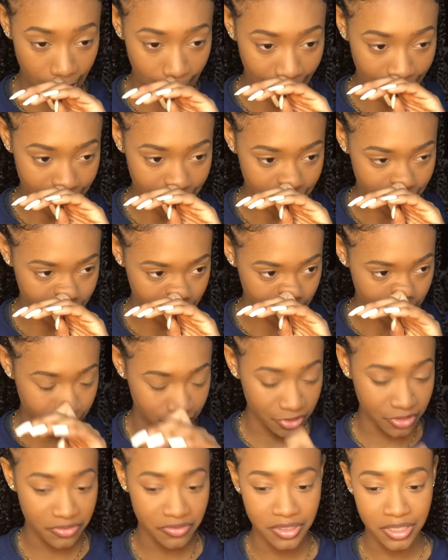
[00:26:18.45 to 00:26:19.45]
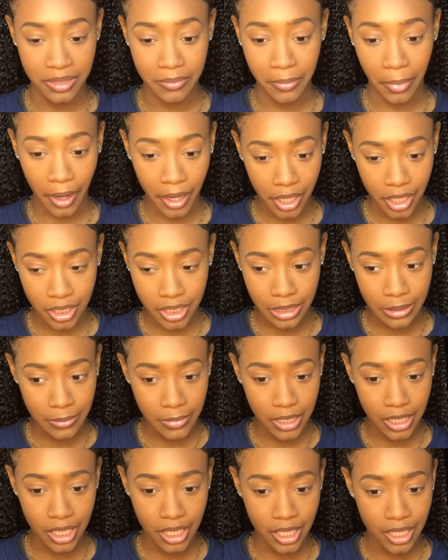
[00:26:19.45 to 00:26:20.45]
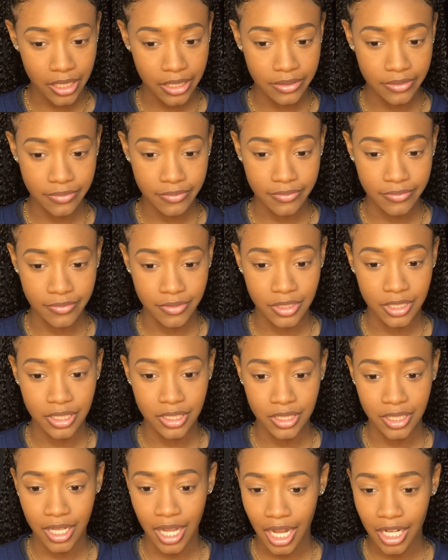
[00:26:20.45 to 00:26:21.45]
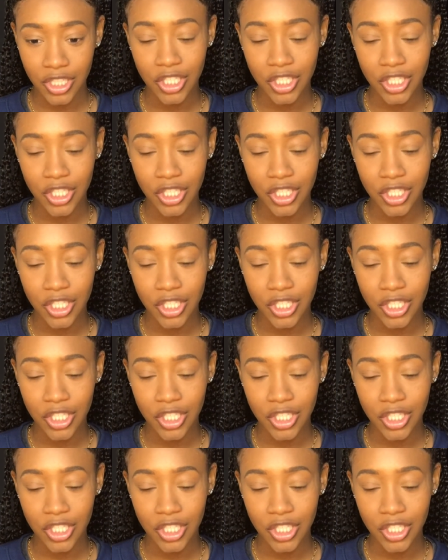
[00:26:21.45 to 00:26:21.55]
That's the most fulfilling part of my life.